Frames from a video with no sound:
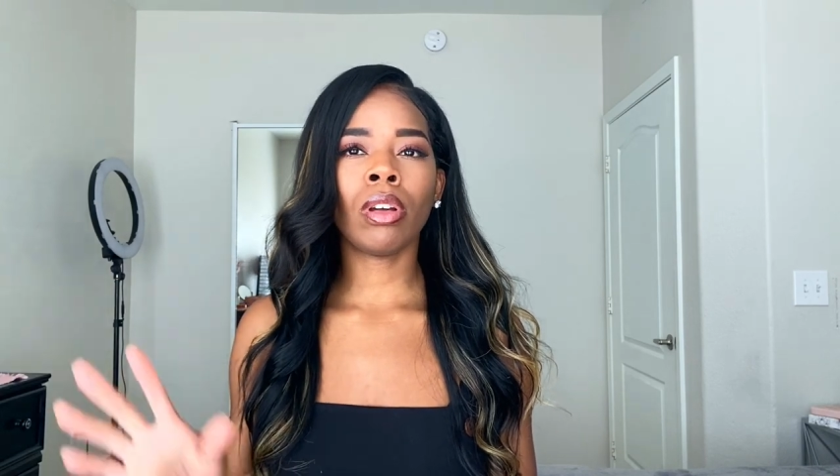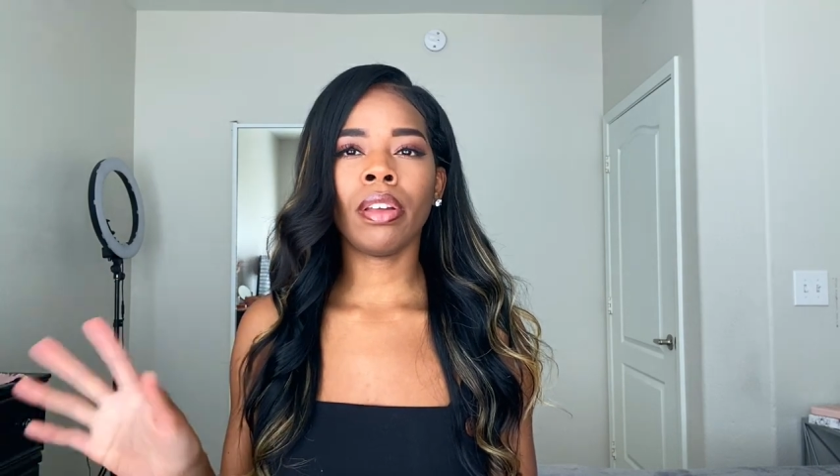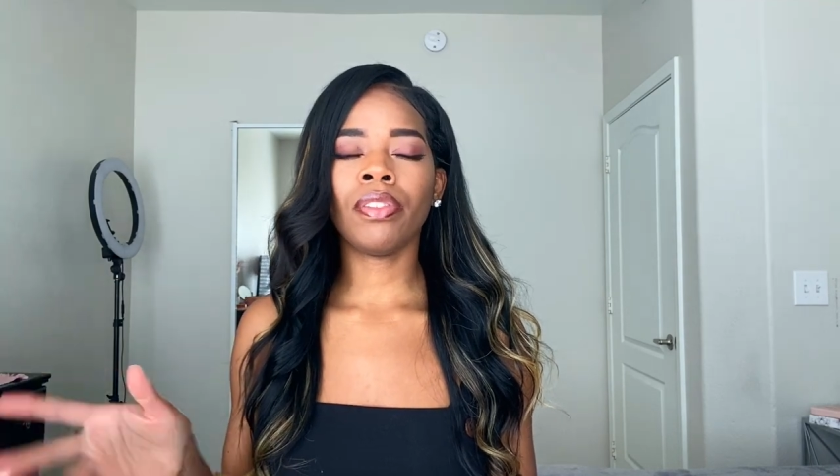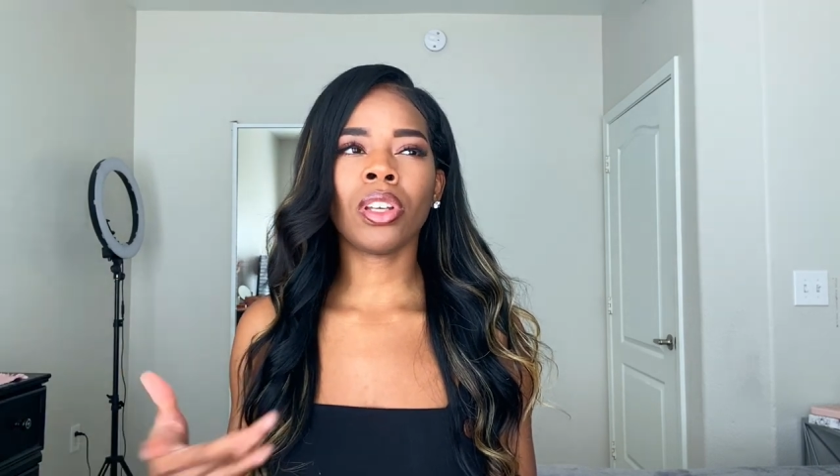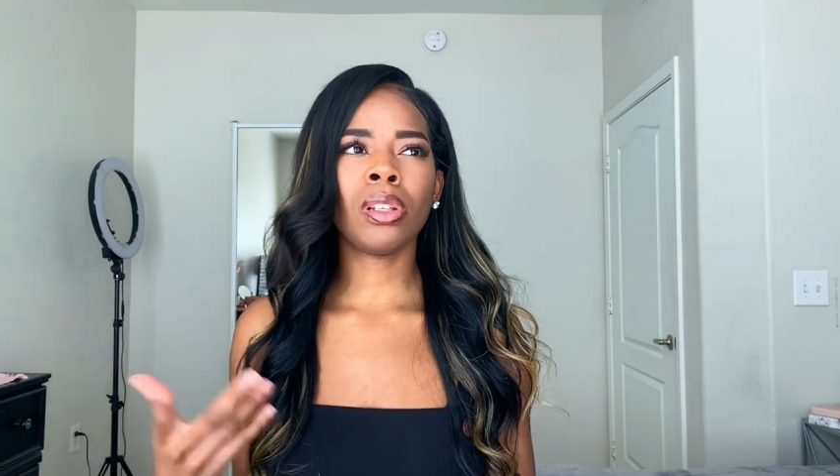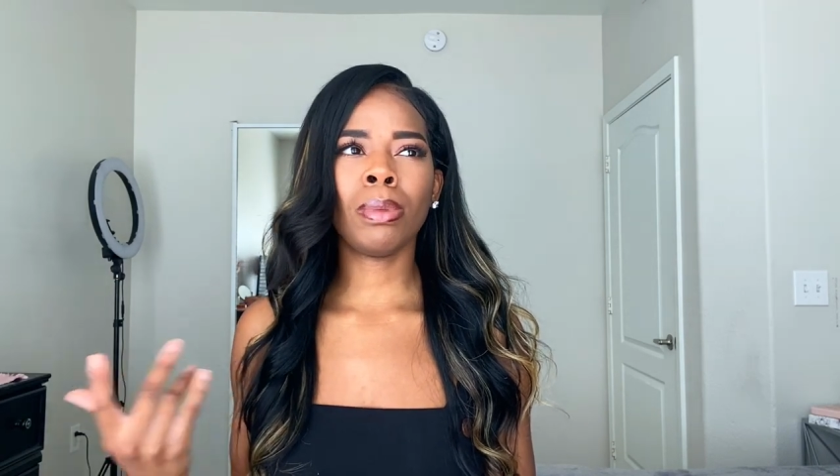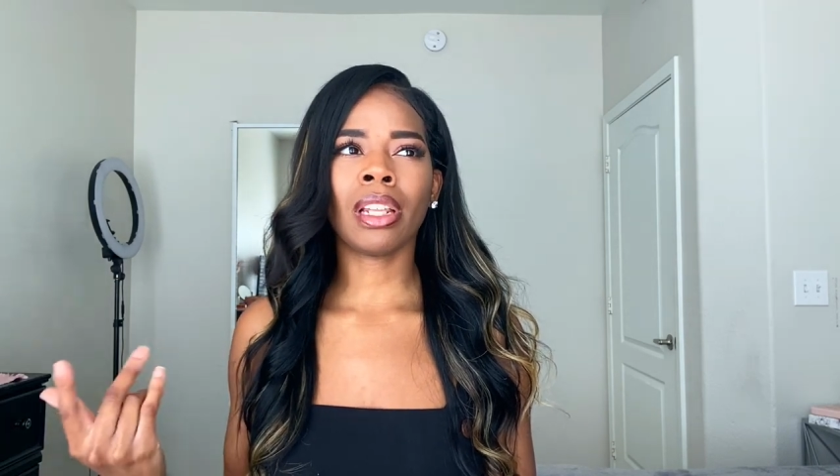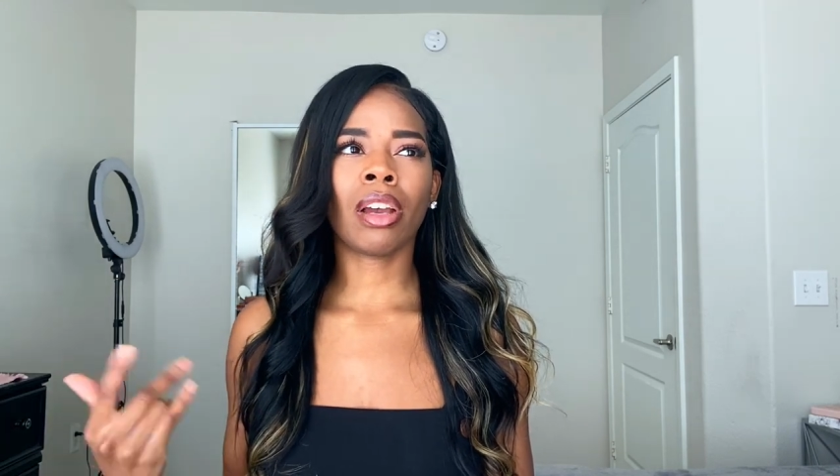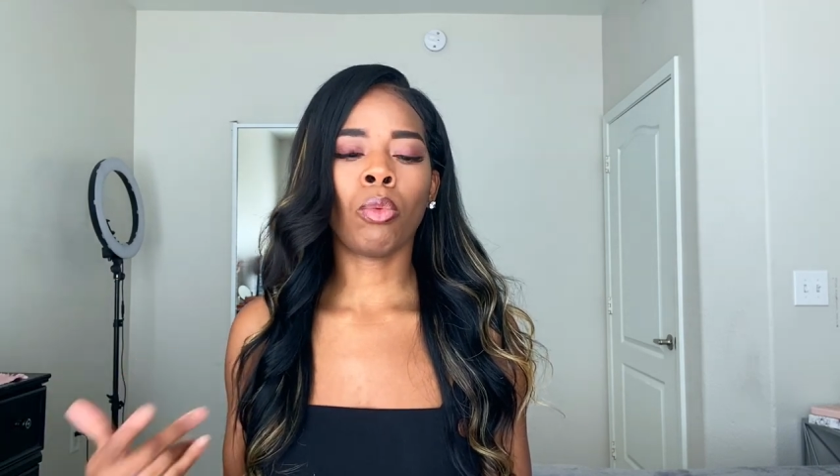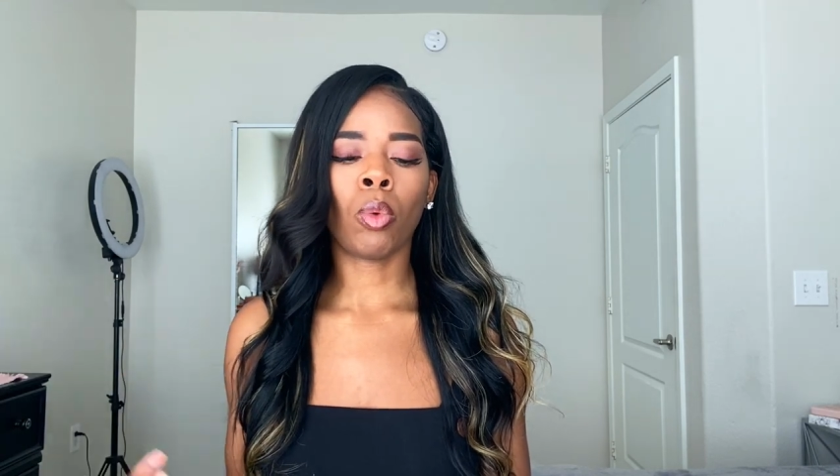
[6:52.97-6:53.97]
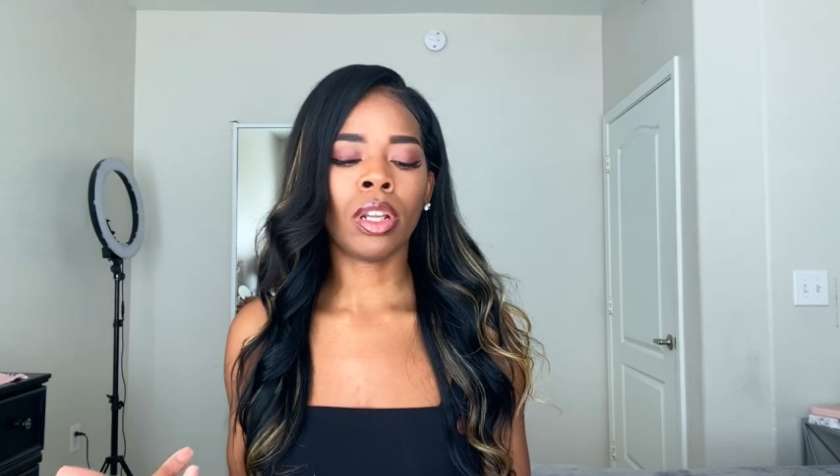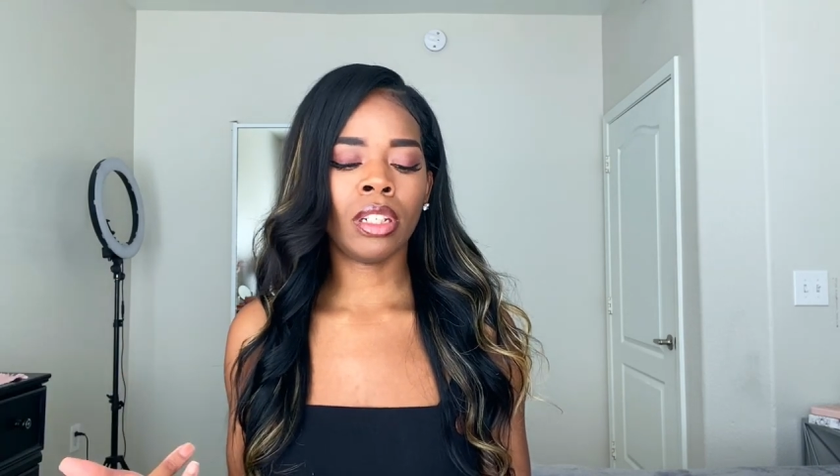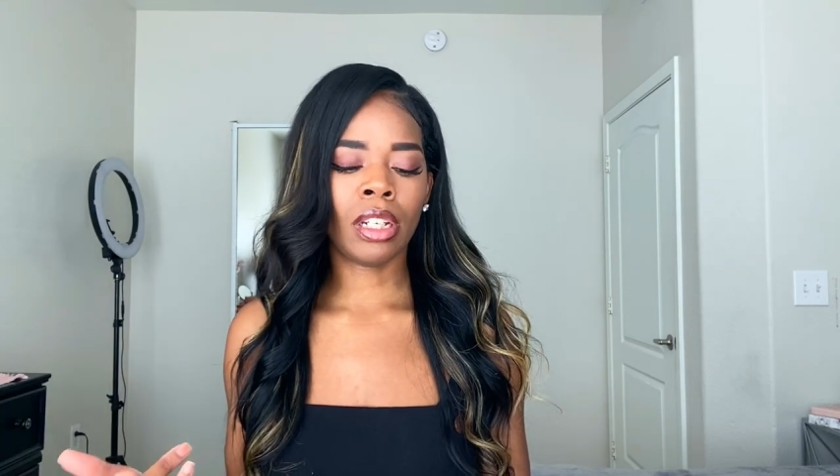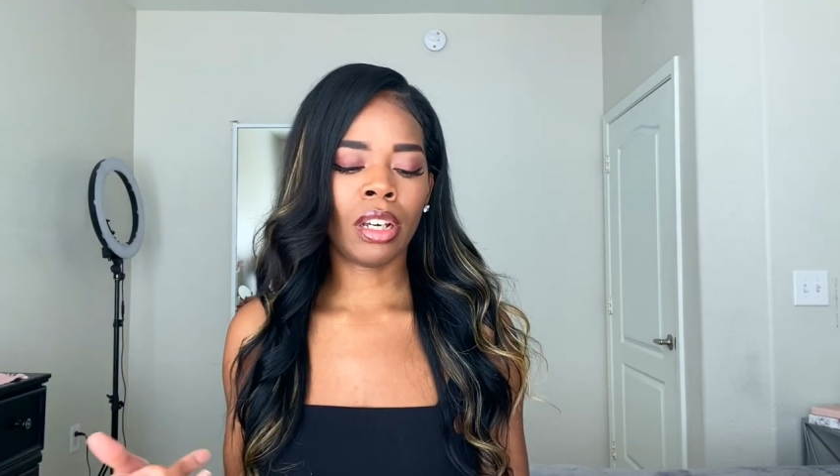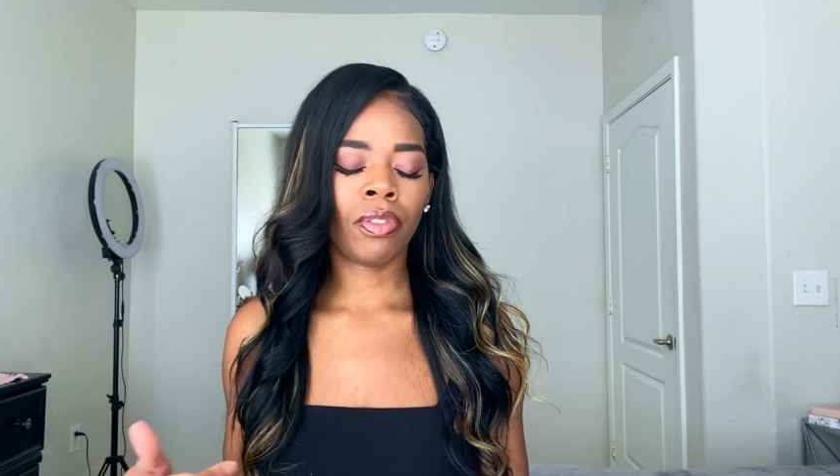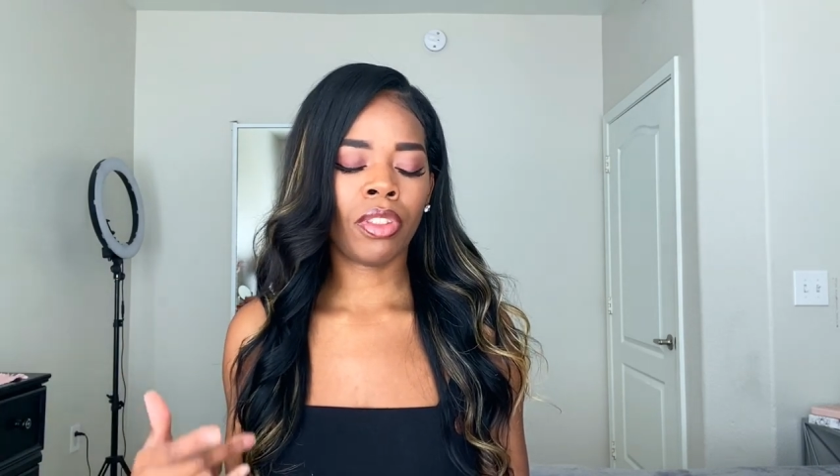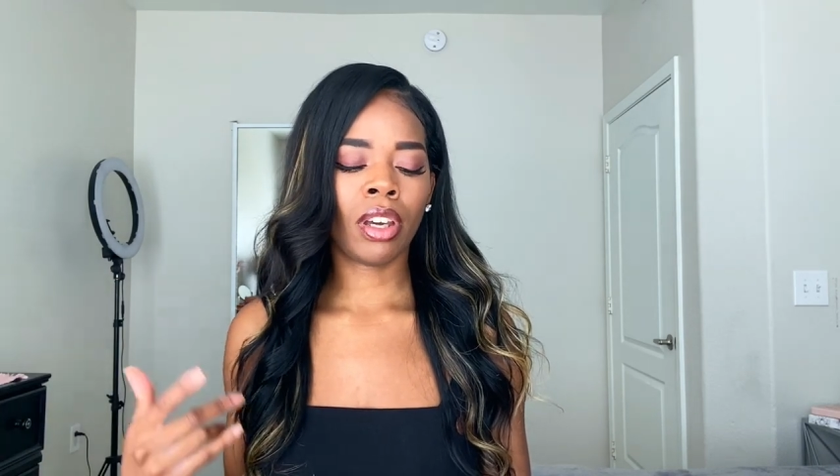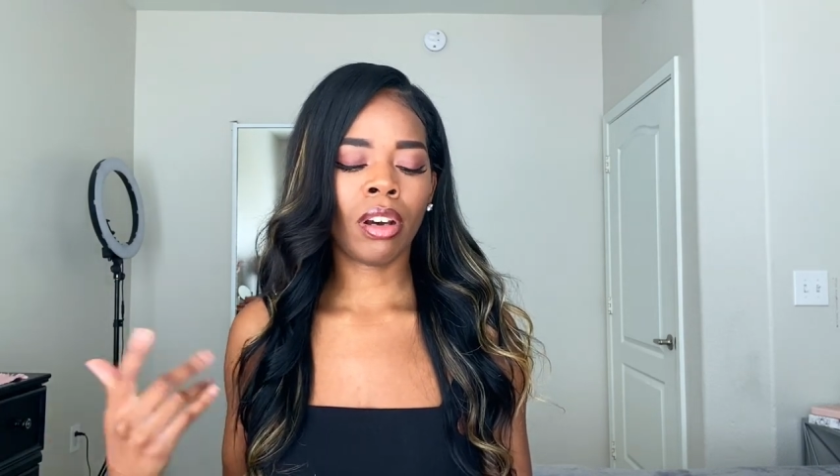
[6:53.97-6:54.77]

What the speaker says: it's only been like one death